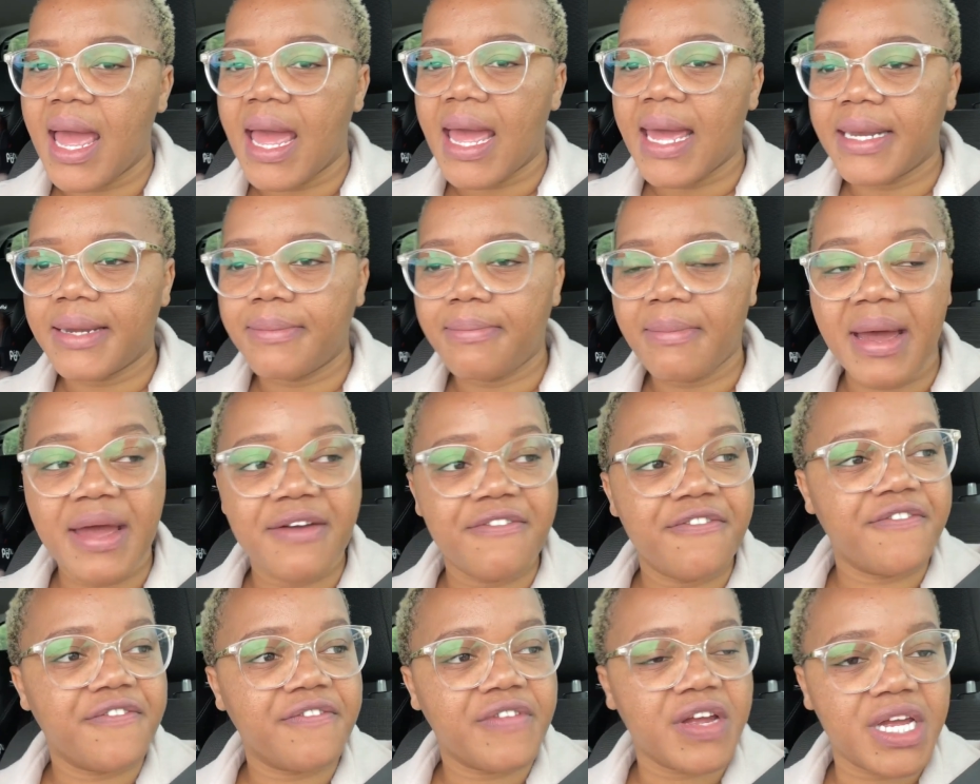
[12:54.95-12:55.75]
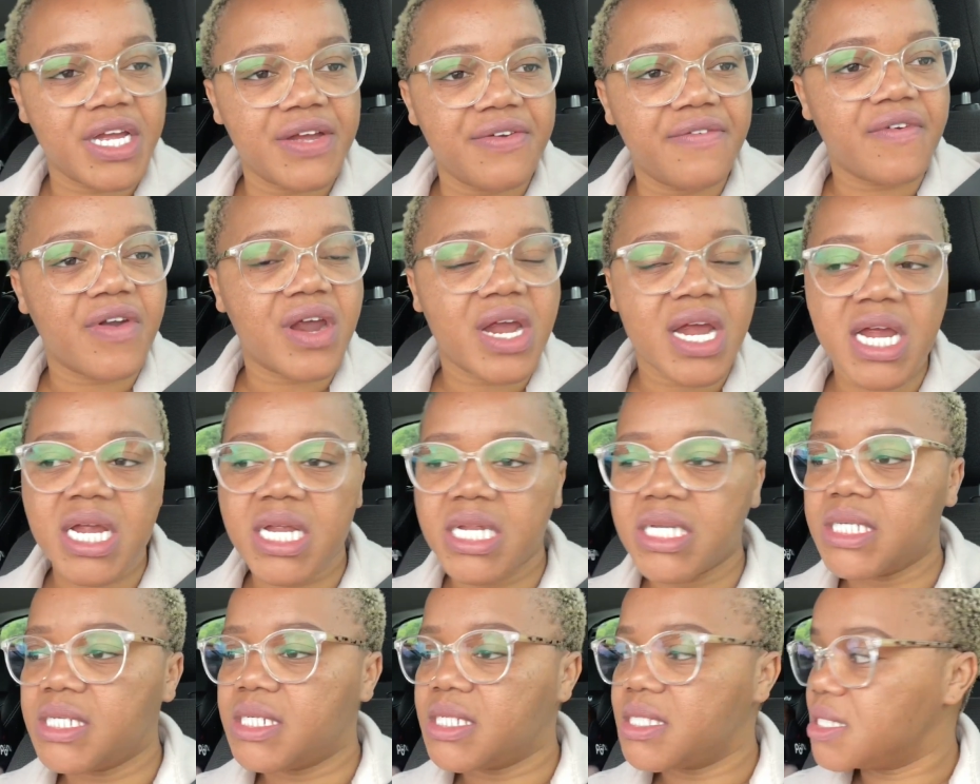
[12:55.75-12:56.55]
at my
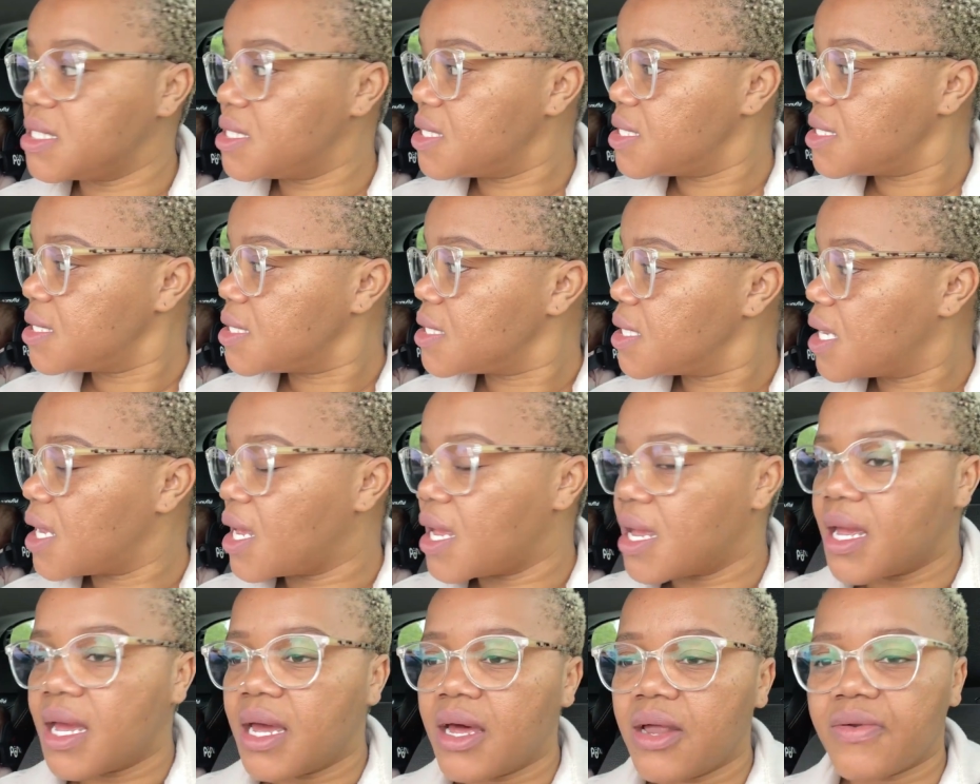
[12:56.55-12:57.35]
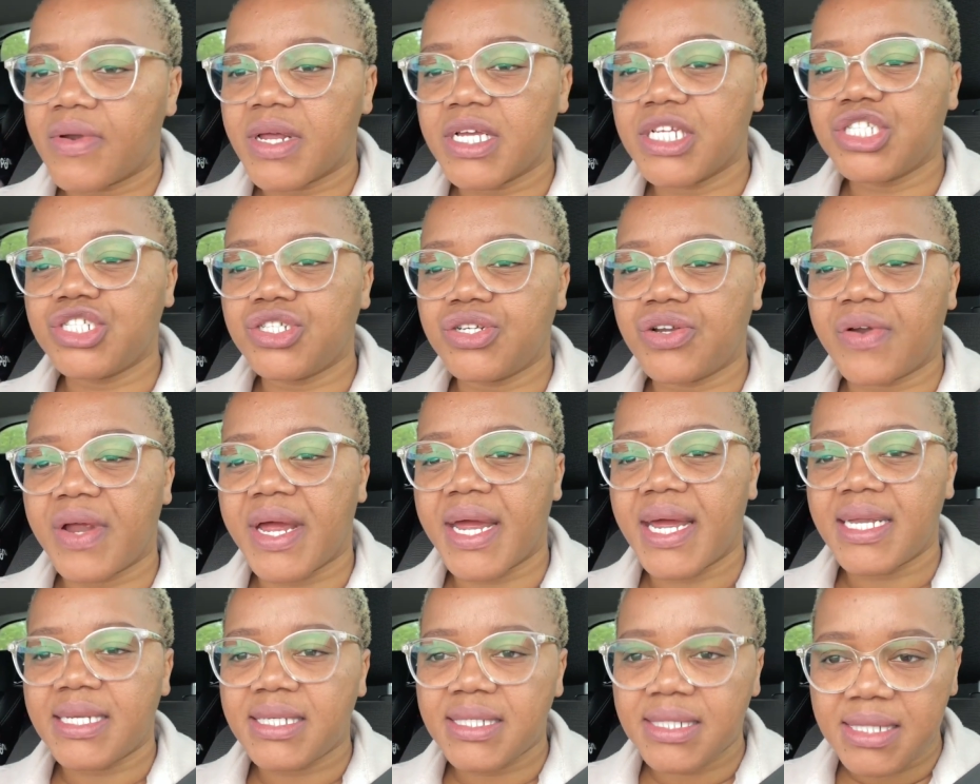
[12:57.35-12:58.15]
favorite
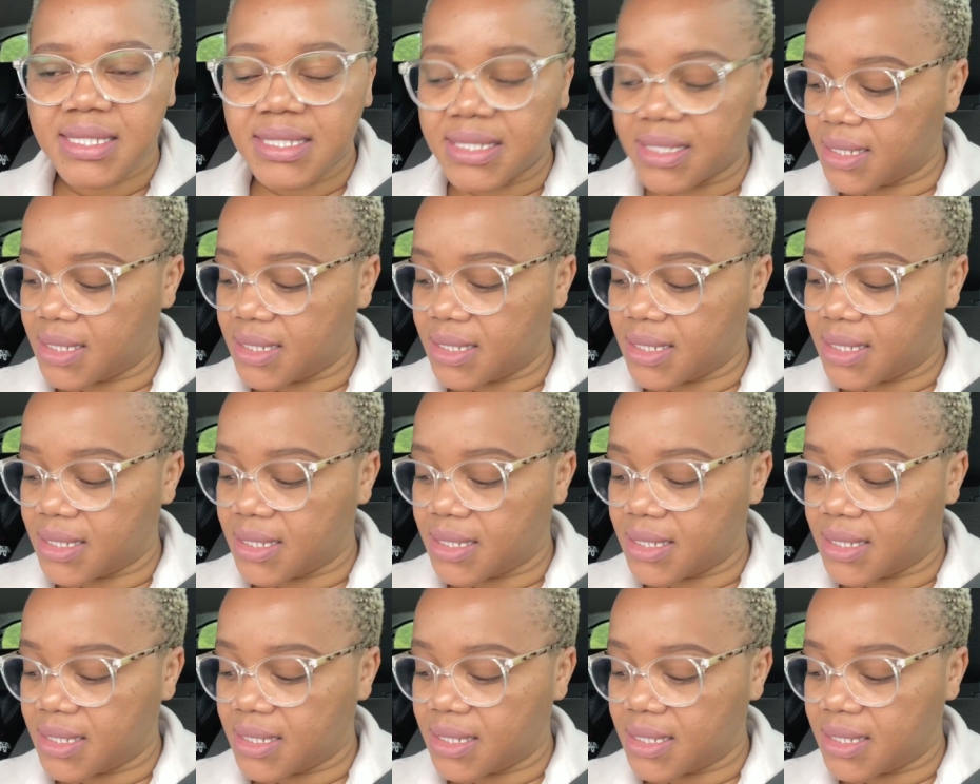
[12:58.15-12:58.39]
restaurant,